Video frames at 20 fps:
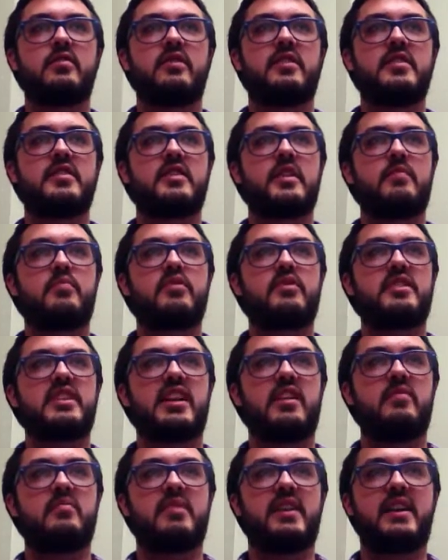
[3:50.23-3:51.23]
with the Semper
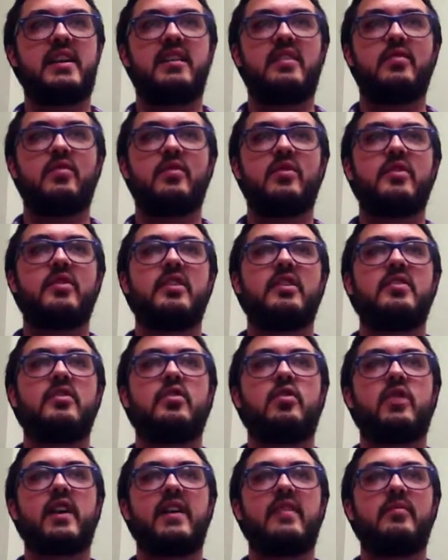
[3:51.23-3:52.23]
Sound Band were
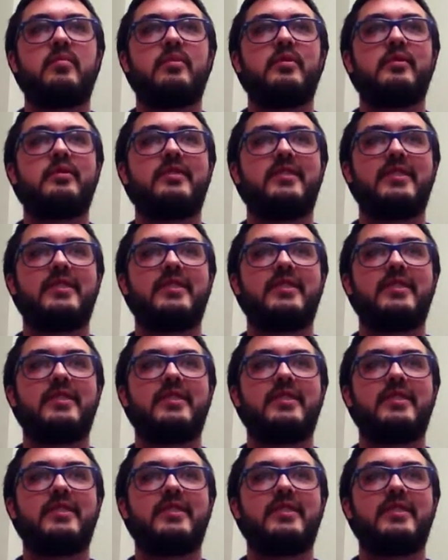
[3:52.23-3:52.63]
incredible.